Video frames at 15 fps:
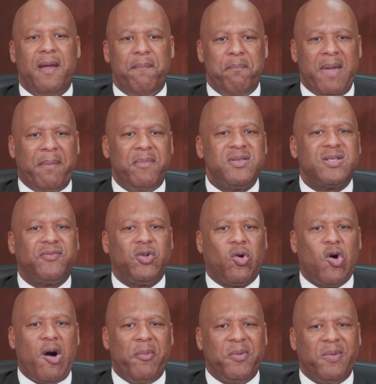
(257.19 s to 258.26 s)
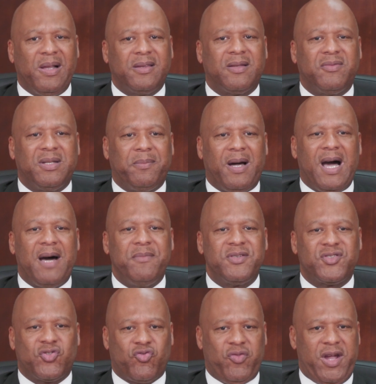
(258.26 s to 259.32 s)
members of the Commonwealth of the
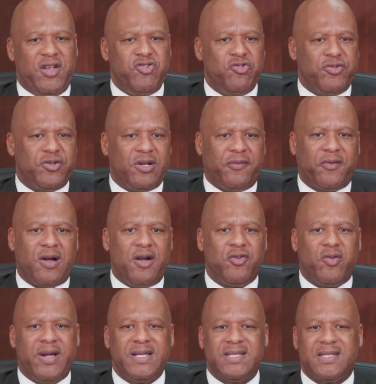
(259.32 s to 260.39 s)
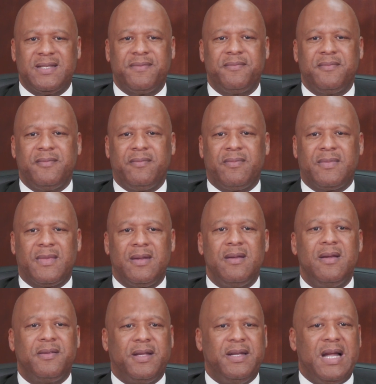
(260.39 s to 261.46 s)
Bahamas Trade Union of Congress,
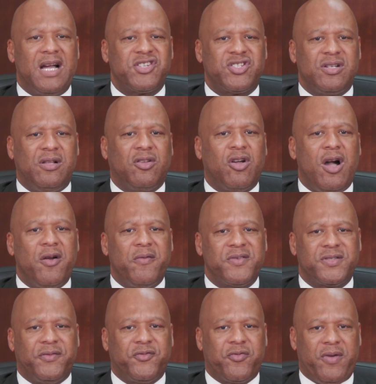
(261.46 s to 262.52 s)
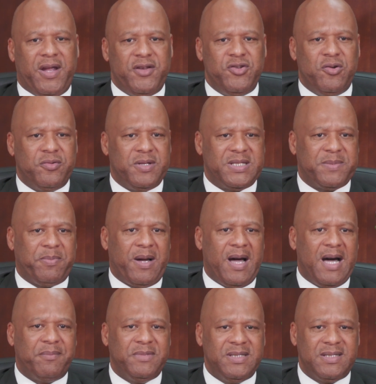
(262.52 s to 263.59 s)
the National Congress of Trade Unions
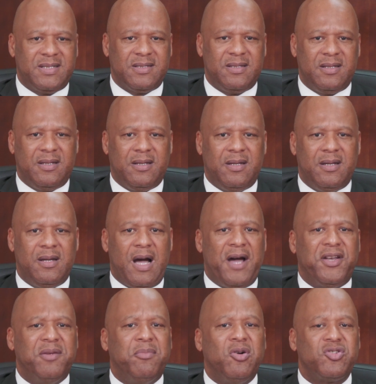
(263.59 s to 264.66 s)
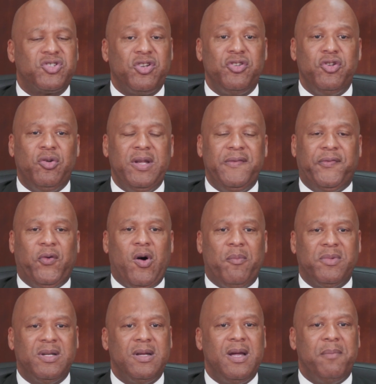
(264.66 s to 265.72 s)
Bahamas, and the most newly
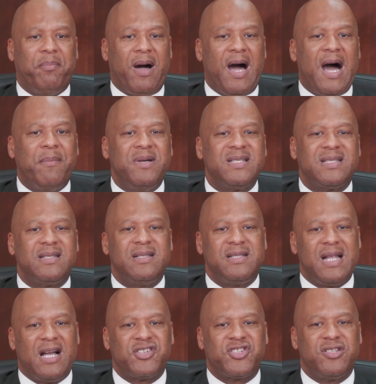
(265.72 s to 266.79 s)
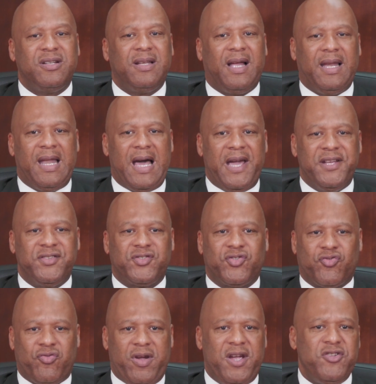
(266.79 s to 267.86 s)
formed Bahamas National Alliance
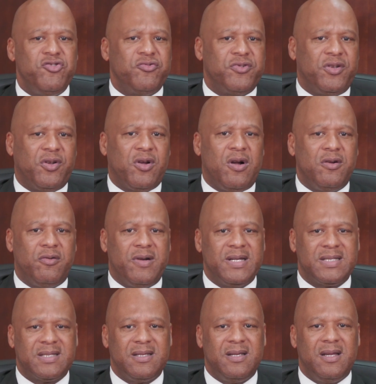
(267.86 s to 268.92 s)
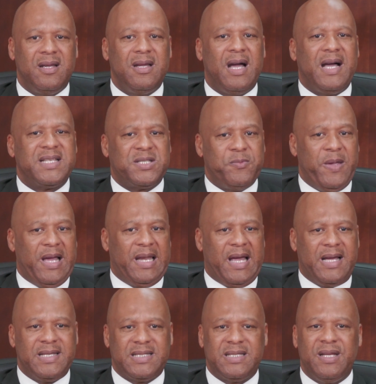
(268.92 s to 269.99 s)
Trade Union Congress, as well
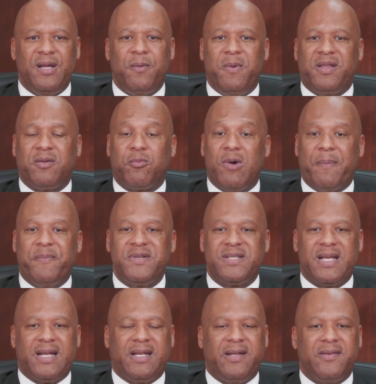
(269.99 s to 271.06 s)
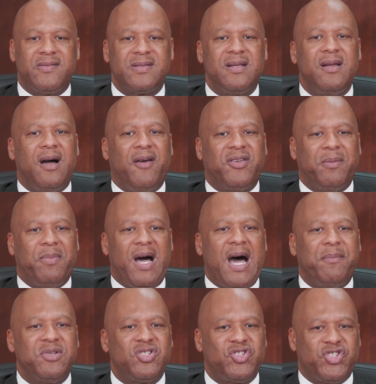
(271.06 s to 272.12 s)
as with the representatives of the
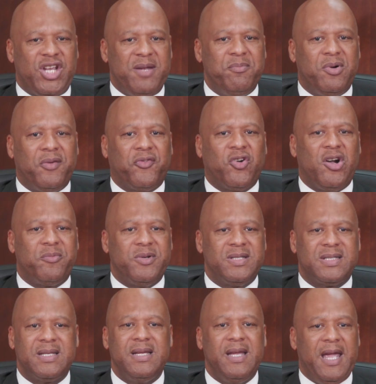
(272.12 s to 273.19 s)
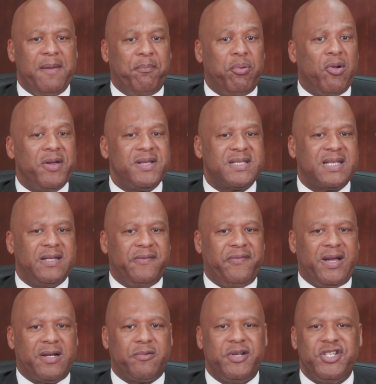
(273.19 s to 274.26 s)
Bahamas Chamber of Commerce Employers
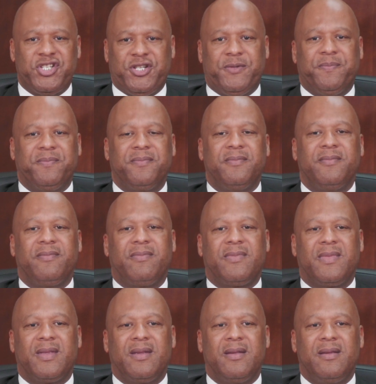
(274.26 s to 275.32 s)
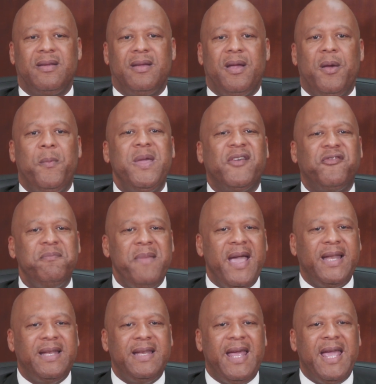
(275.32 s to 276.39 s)
Confederation. We have
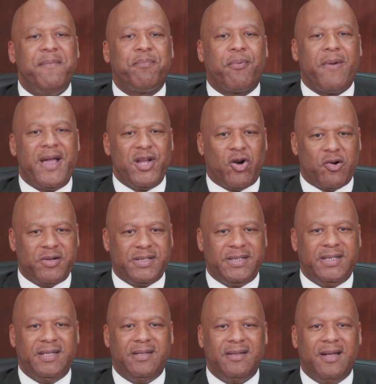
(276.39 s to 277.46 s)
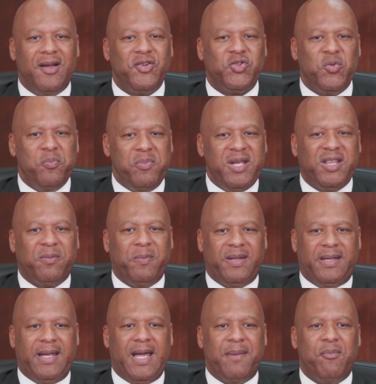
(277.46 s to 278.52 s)
made it a priority to meet
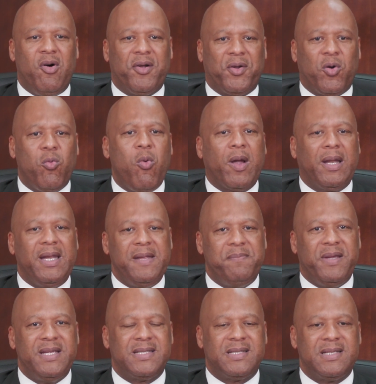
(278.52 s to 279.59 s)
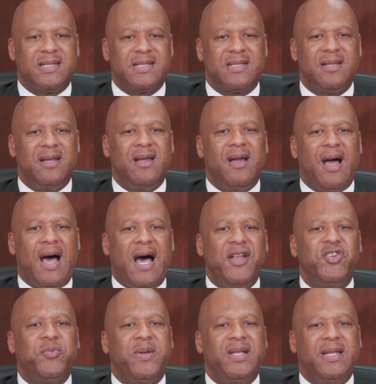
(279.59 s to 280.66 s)
with them on a quarterly basis
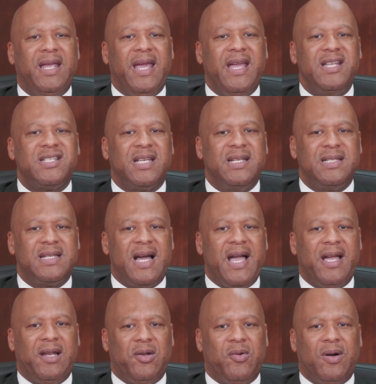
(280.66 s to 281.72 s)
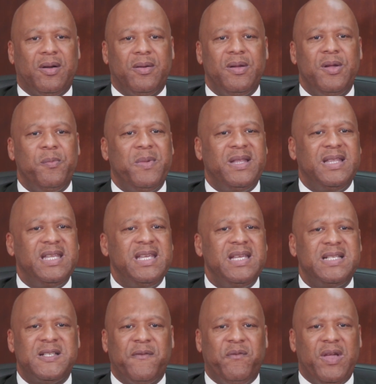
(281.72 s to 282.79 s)
and to engage in dialogue with
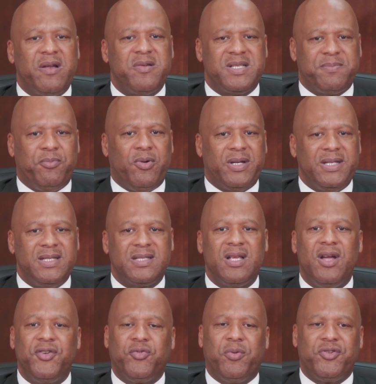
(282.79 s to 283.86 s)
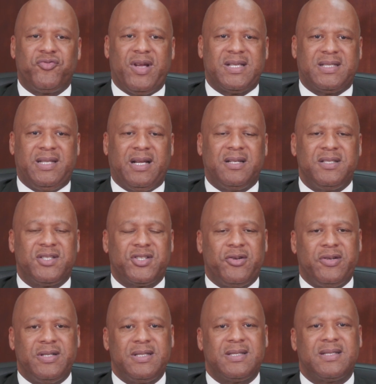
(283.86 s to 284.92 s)
these various bodies to address their
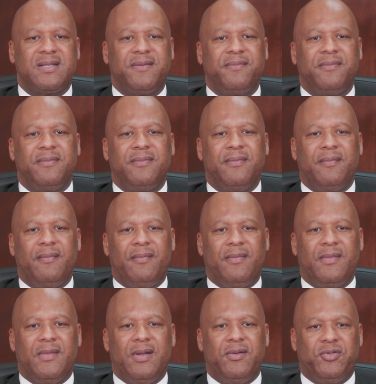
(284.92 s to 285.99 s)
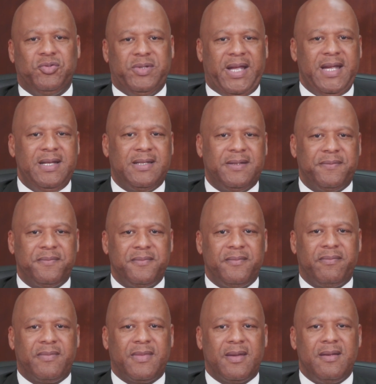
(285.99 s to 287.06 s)
concerns. To date,
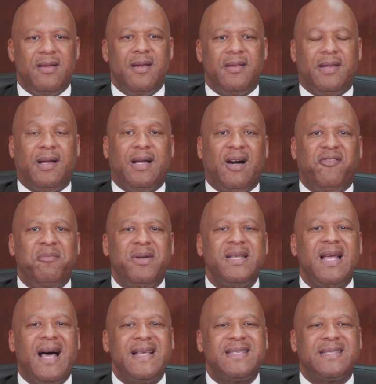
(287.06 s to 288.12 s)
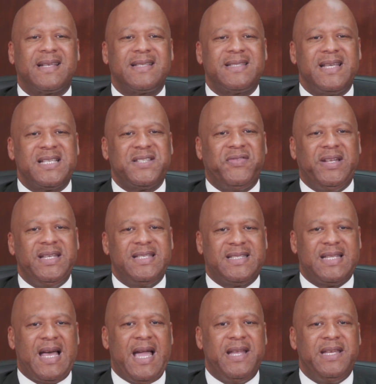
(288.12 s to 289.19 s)
the government has successfully
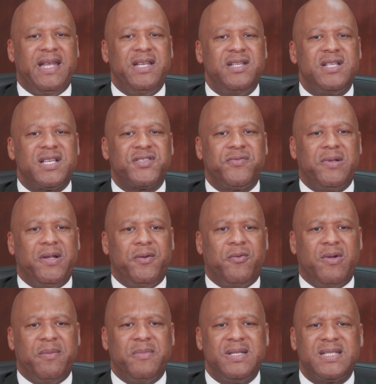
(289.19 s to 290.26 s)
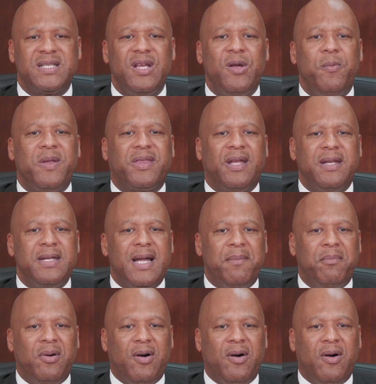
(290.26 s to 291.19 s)
signed industrial agreements with a number